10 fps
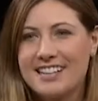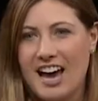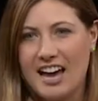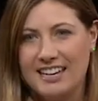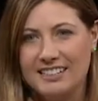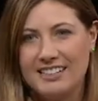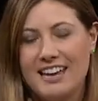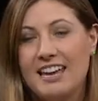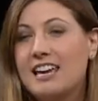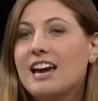Kind.
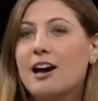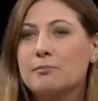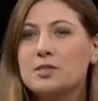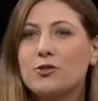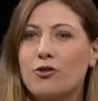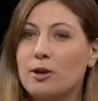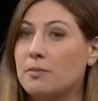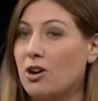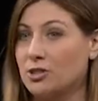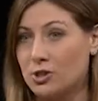He comes from
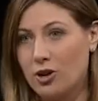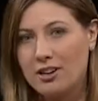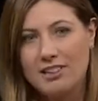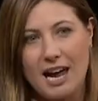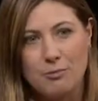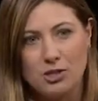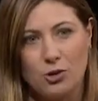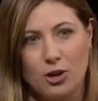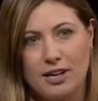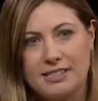our Zurich
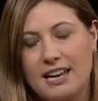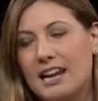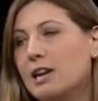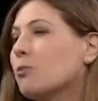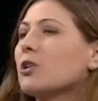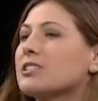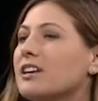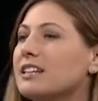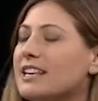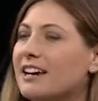laboratories, and he works on
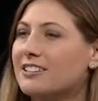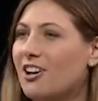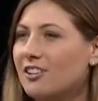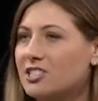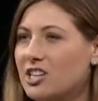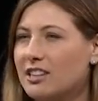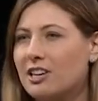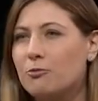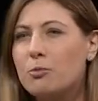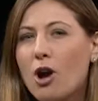a technology that
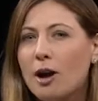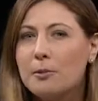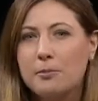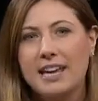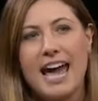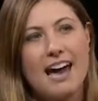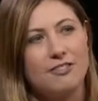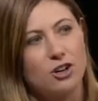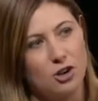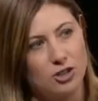you probably
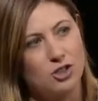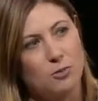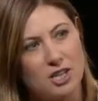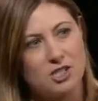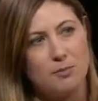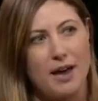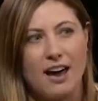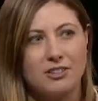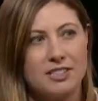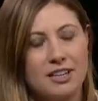haven't heard too much
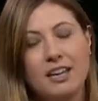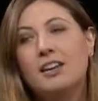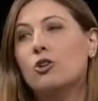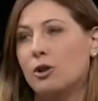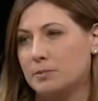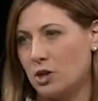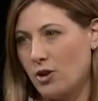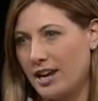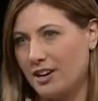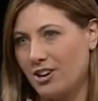about, crypto
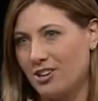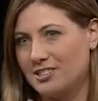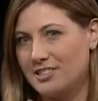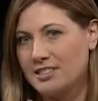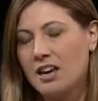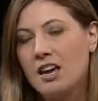anchors.